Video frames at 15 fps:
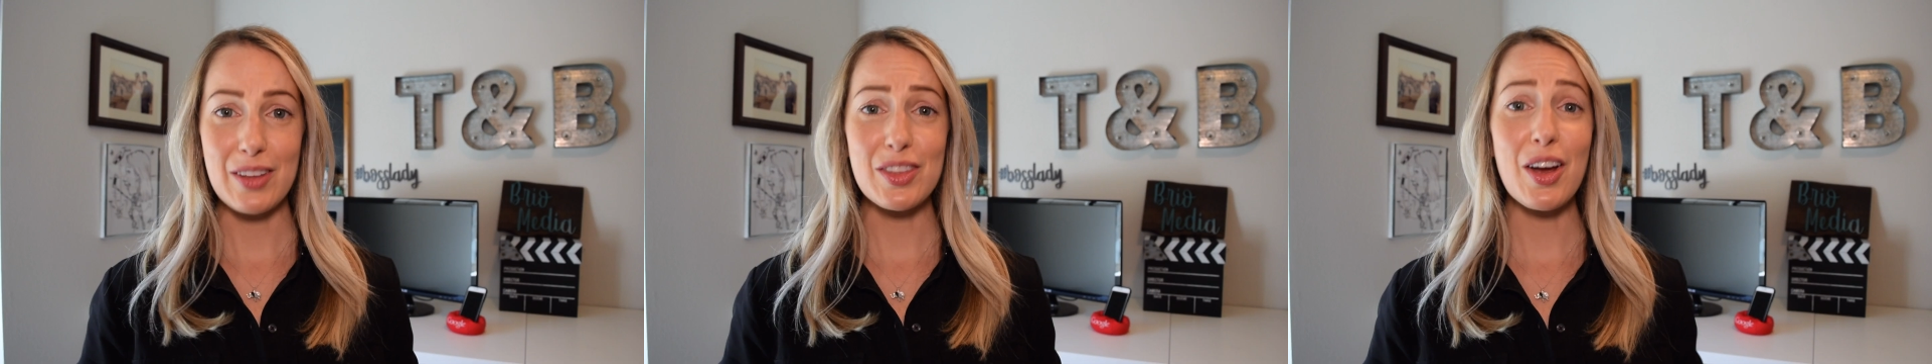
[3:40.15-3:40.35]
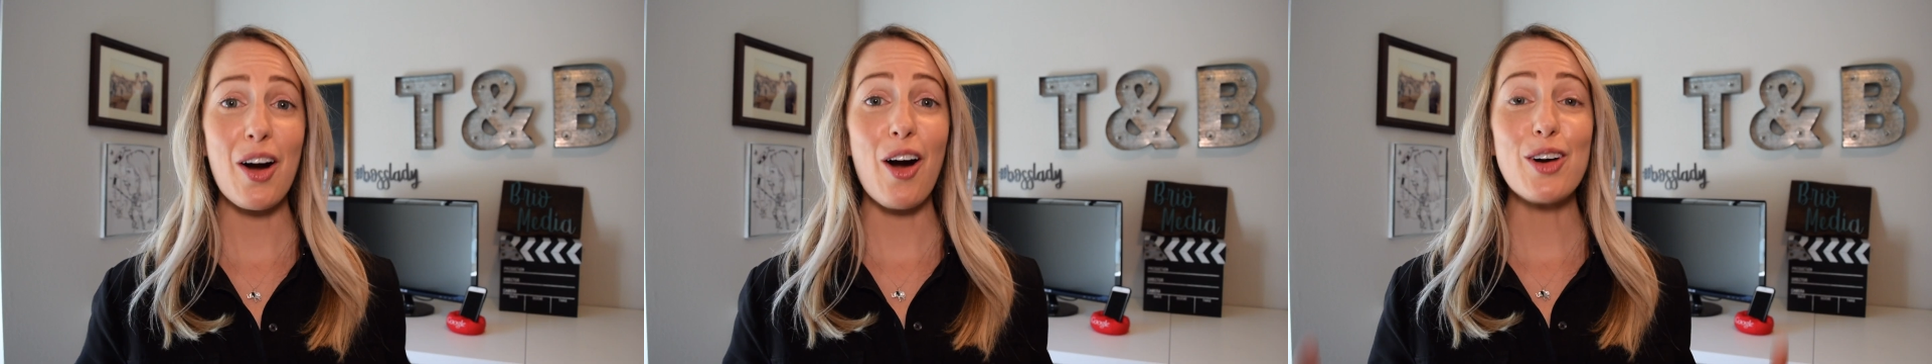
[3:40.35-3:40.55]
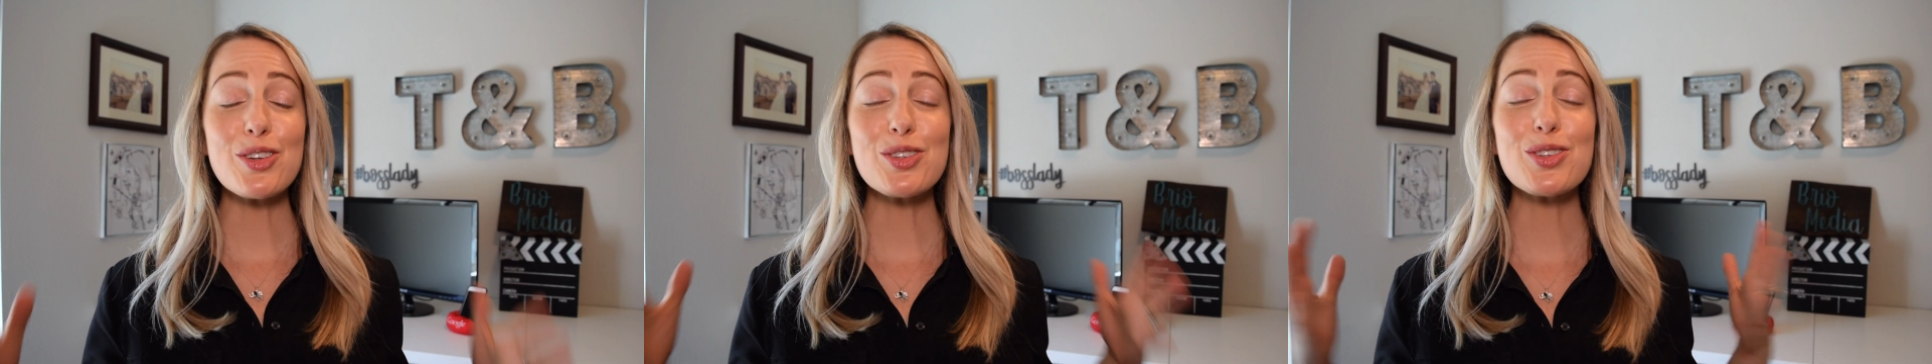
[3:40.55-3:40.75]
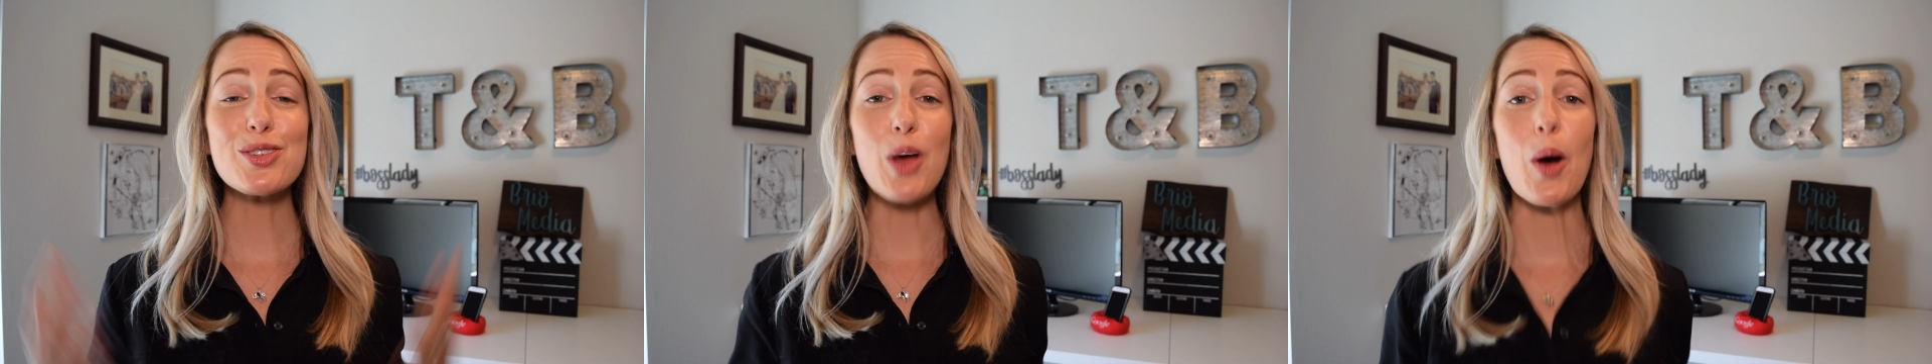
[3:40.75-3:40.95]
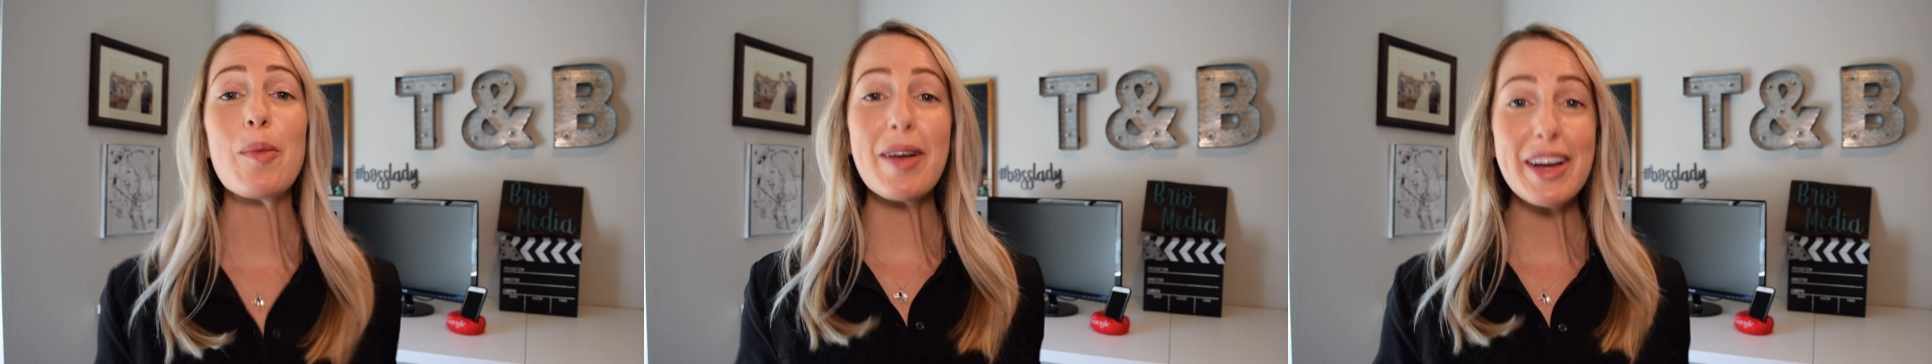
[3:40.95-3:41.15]
There are
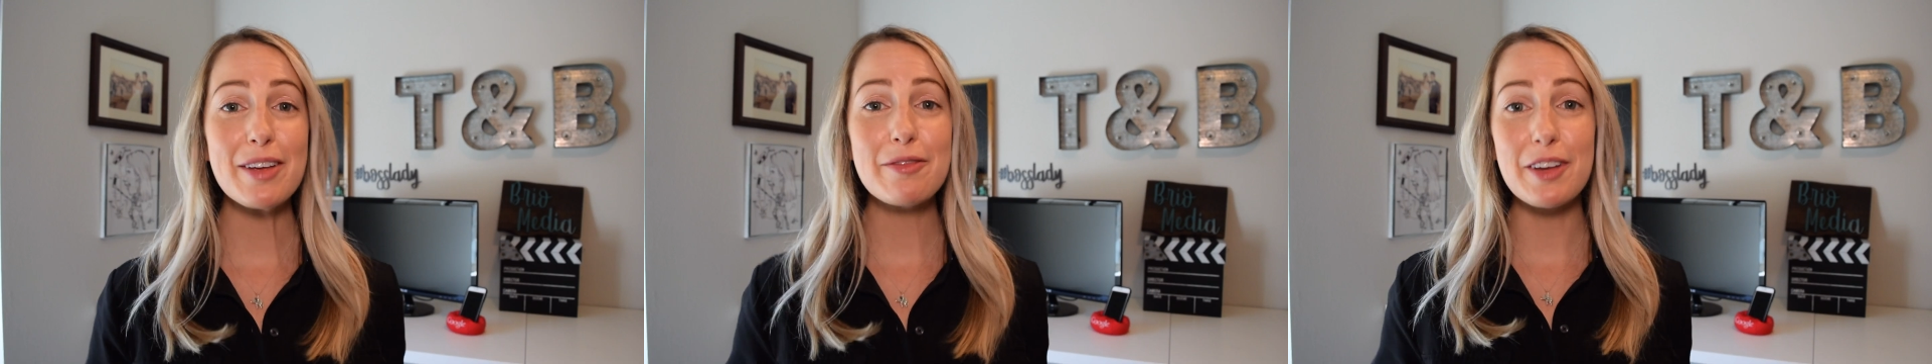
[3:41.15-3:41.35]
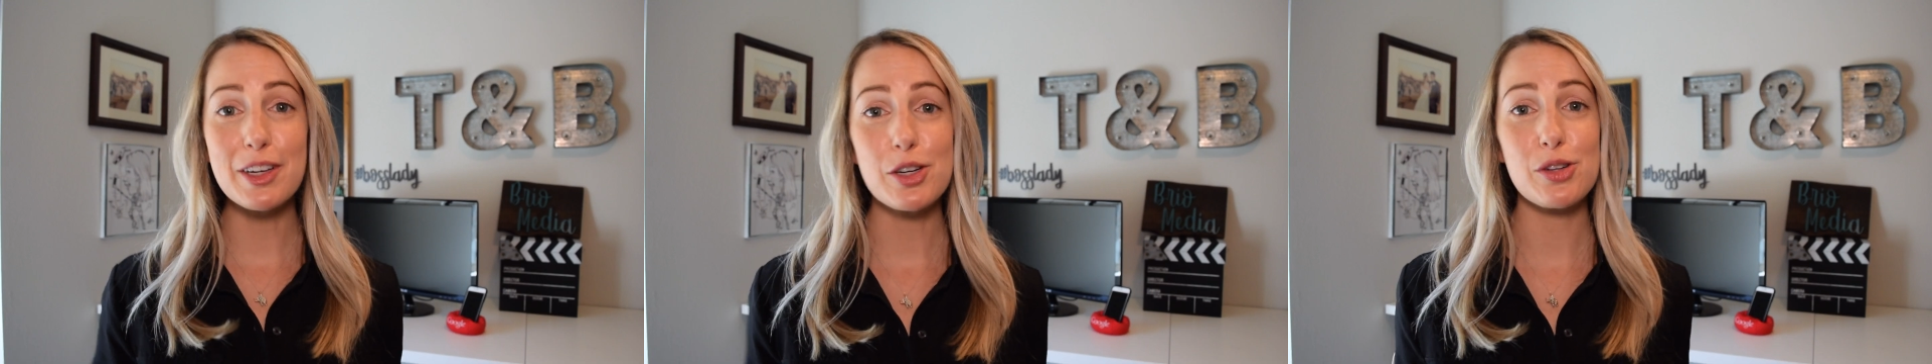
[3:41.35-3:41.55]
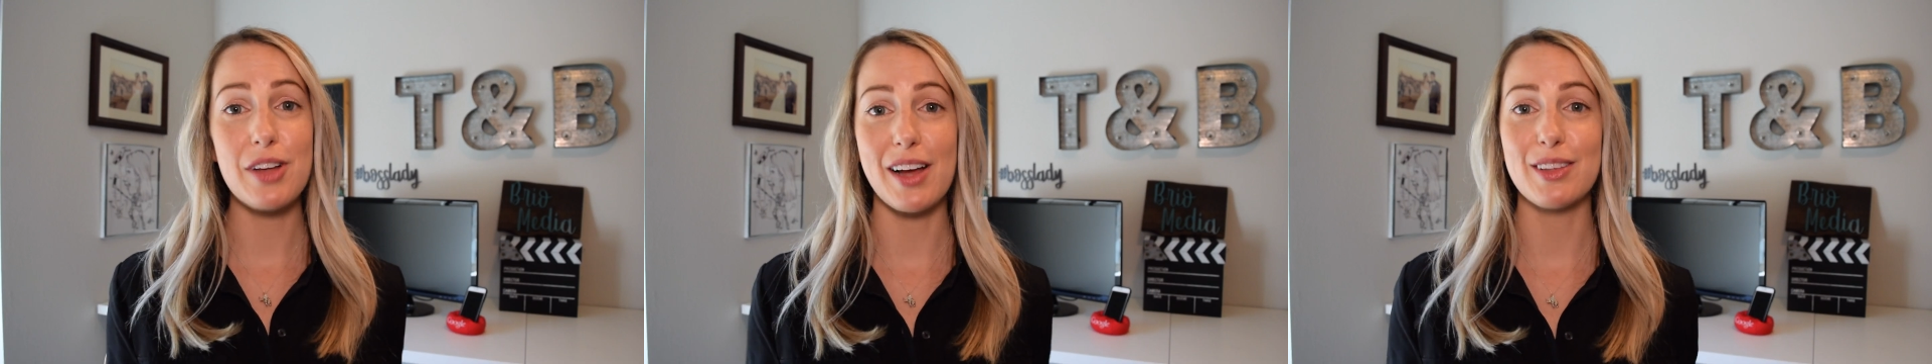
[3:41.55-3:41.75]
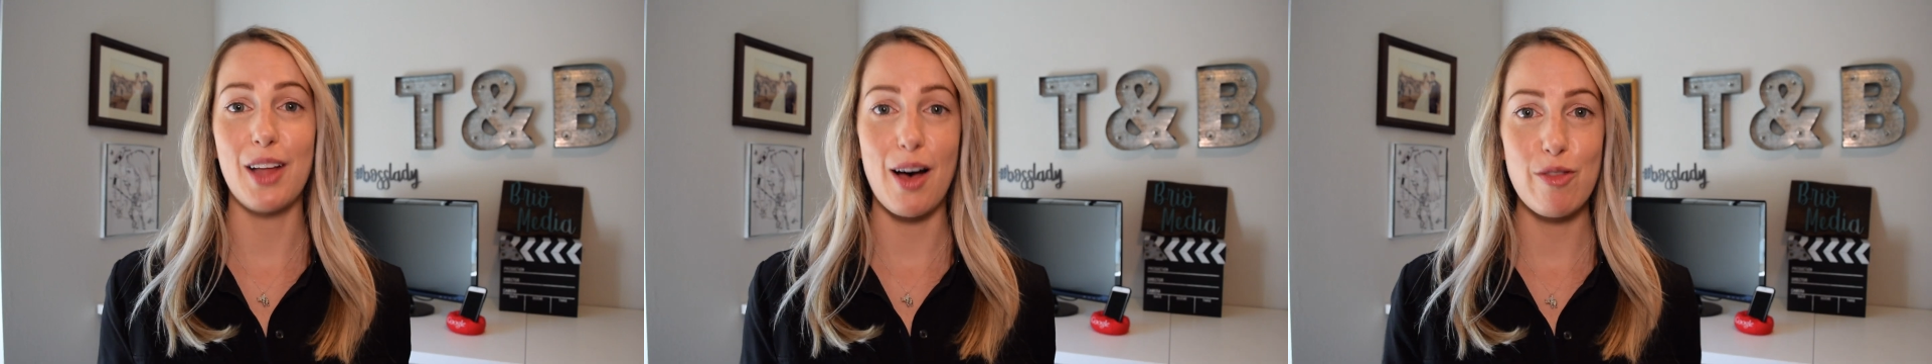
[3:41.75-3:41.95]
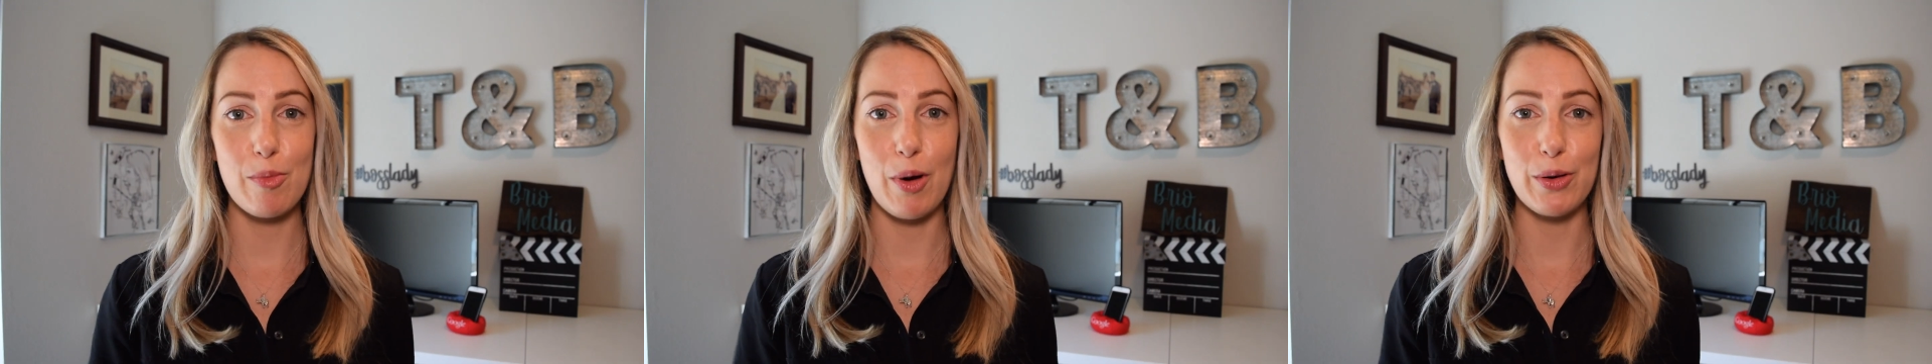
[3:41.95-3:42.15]
so many features I
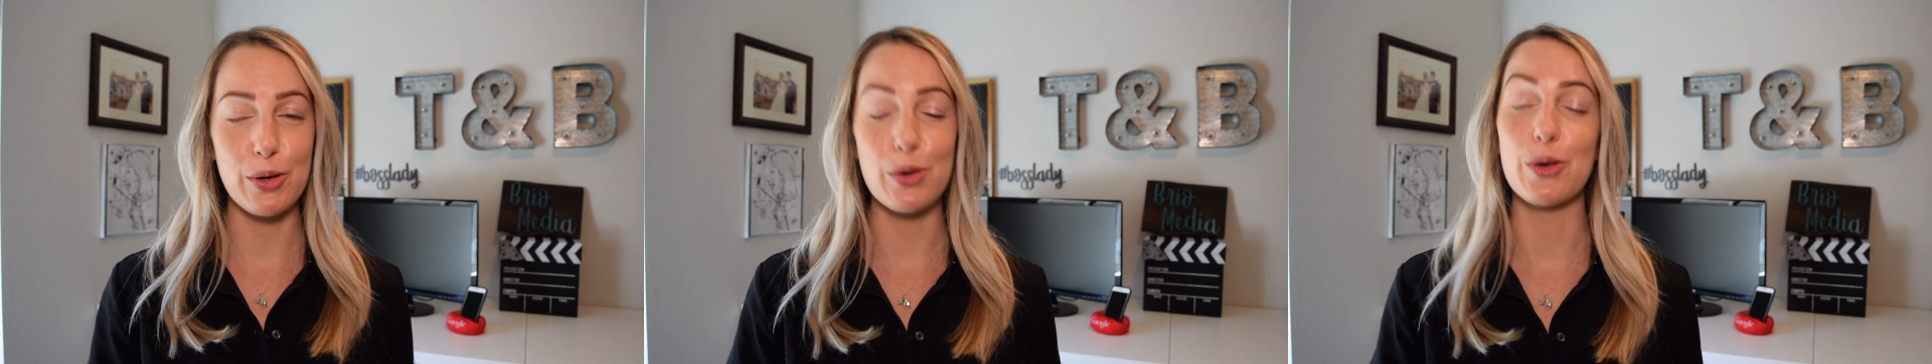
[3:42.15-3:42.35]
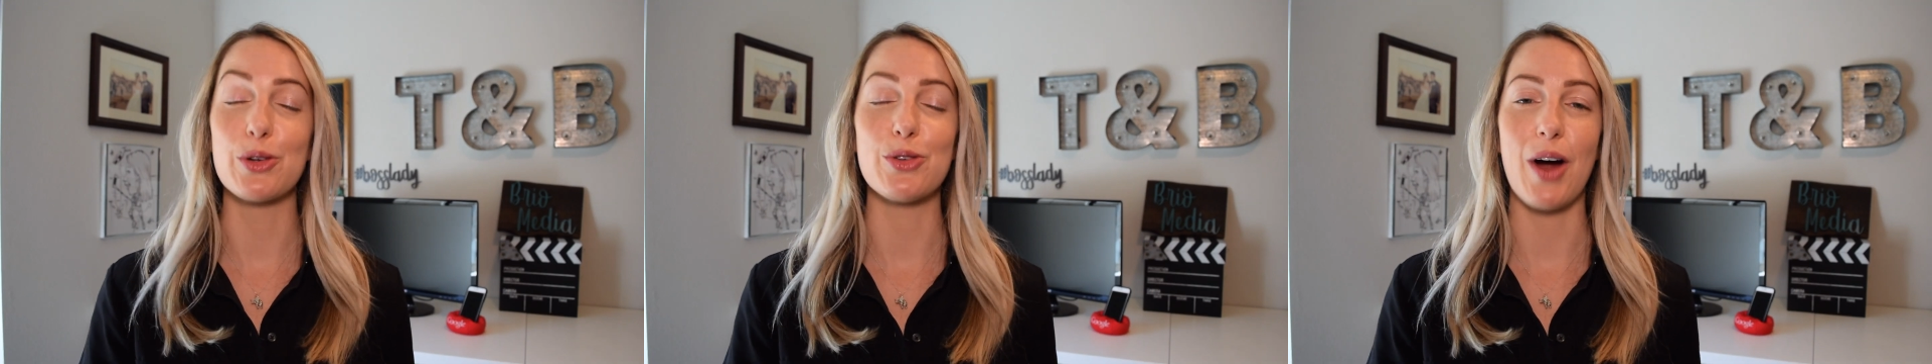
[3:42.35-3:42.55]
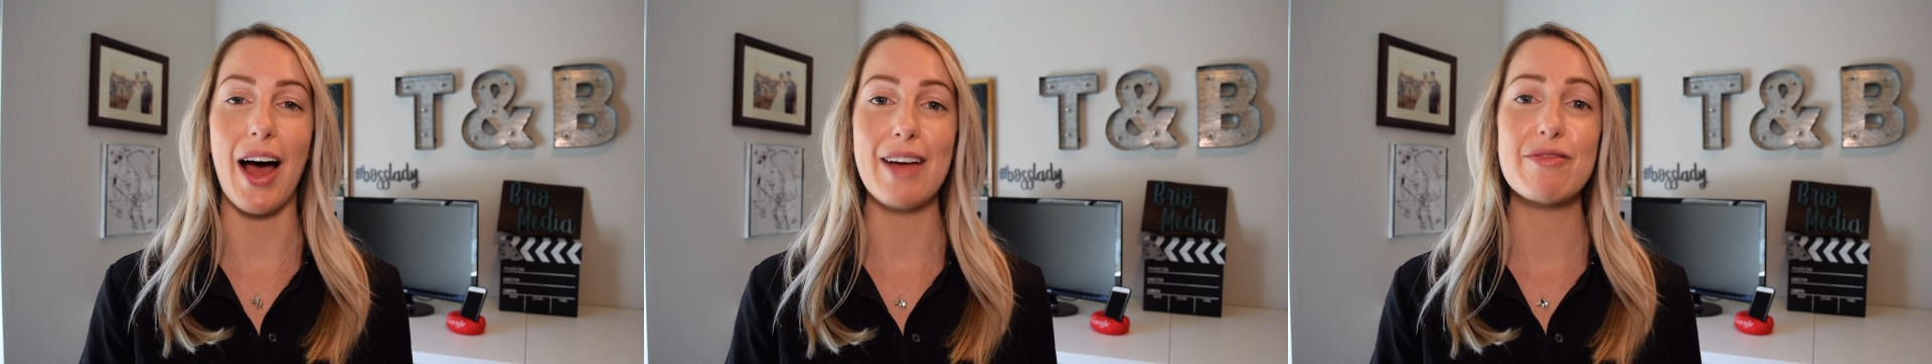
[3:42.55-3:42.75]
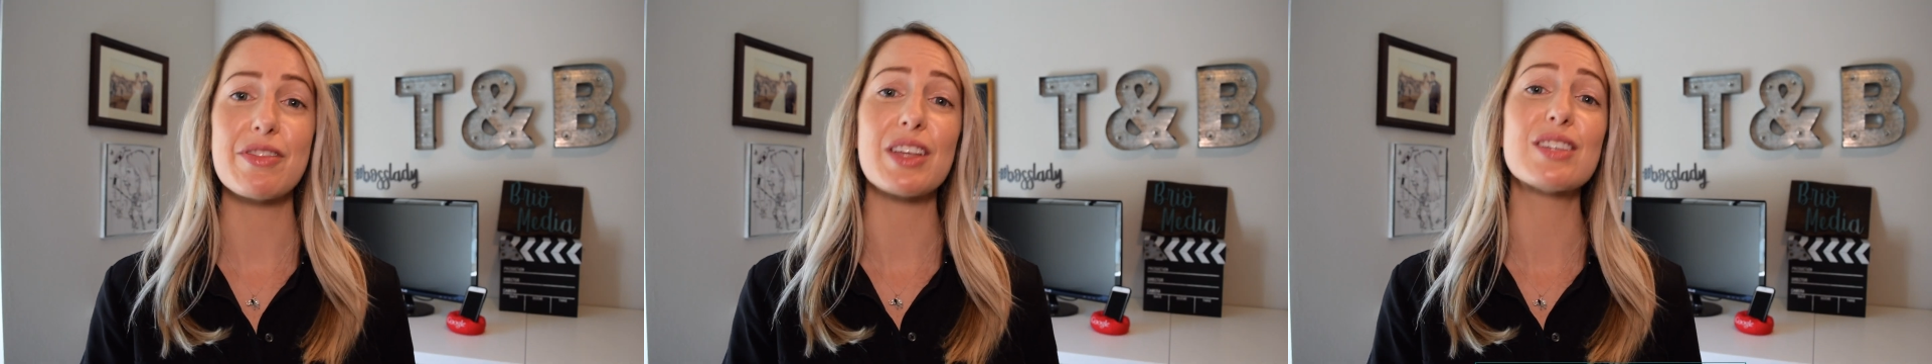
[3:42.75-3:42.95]
love about Google Drive.